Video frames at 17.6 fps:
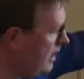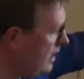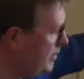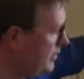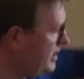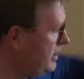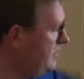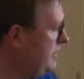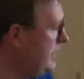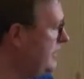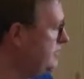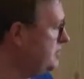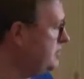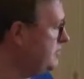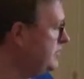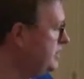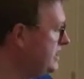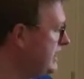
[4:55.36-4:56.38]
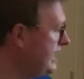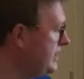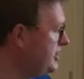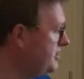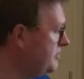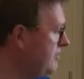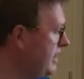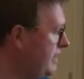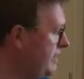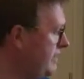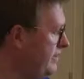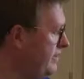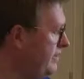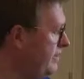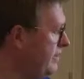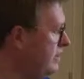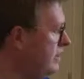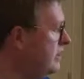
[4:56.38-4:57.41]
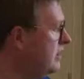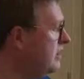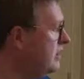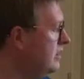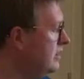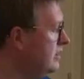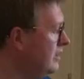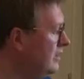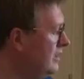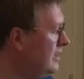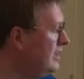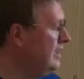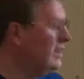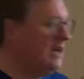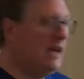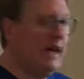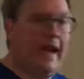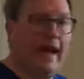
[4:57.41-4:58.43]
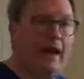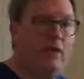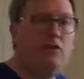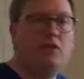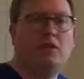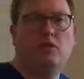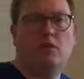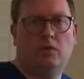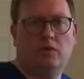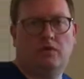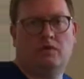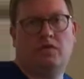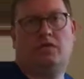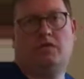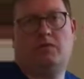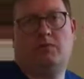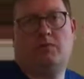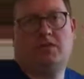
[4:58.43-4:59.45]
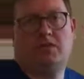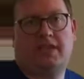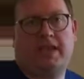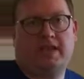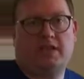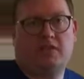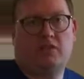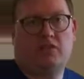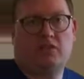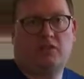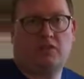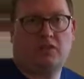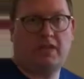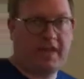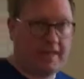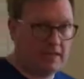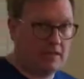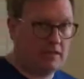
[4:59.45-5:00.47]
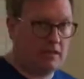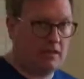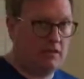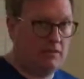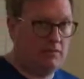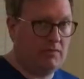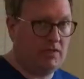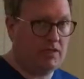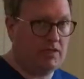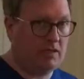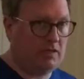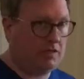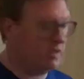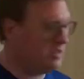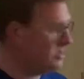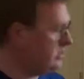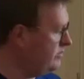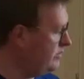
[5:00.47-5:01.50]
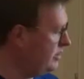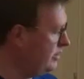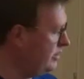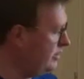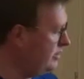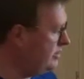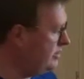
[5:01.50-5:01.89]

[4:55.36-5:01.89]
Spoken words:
And we come down to protection method. How do you want to protect your data, Mr. Customer?